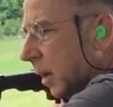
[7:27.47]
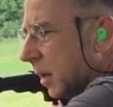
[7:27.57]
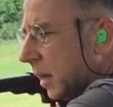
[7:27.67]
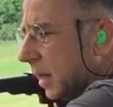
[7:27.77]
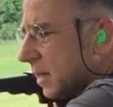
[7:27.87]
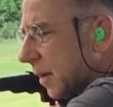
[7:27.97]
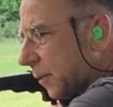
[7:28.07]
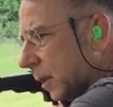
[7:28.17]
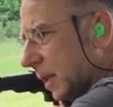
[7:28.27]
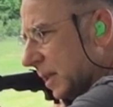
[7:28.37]
You can
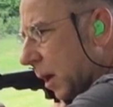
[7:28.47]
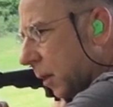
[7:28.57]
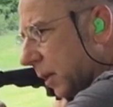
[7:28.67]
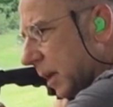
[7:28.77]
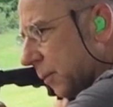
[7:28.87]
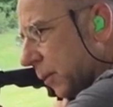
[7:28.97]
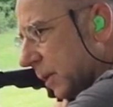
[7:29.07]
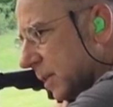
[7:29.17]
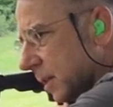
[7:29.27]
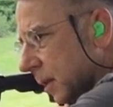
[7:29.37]
definitely tell the
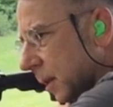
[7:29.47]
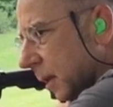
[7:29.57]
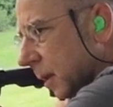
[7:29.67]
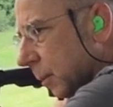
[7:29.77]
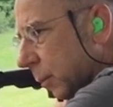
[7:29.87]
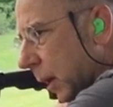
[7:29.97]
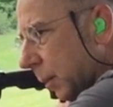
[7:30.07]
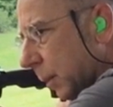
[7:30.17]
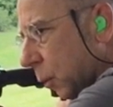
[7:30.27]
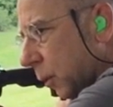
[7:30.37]
difference,
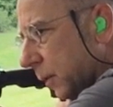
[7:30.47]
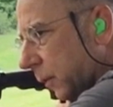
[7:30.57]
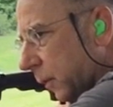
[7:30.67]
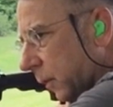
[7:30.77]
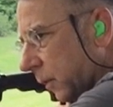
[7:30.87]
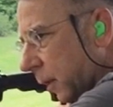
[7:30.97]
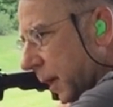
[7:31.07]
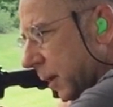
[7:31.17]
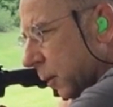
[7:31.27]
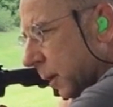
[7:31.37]
probably more just because it's
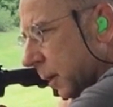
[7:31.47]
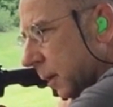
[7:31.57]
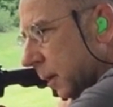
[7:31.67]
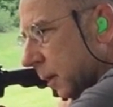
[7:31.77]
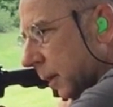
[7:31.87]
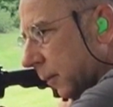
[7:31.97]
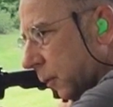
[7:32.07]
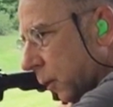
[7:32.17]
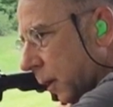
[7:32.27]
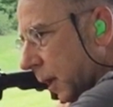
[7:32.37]
lighter and less
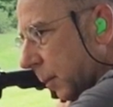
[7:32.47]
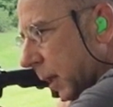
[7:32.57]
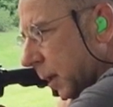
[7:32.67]
ergonomic.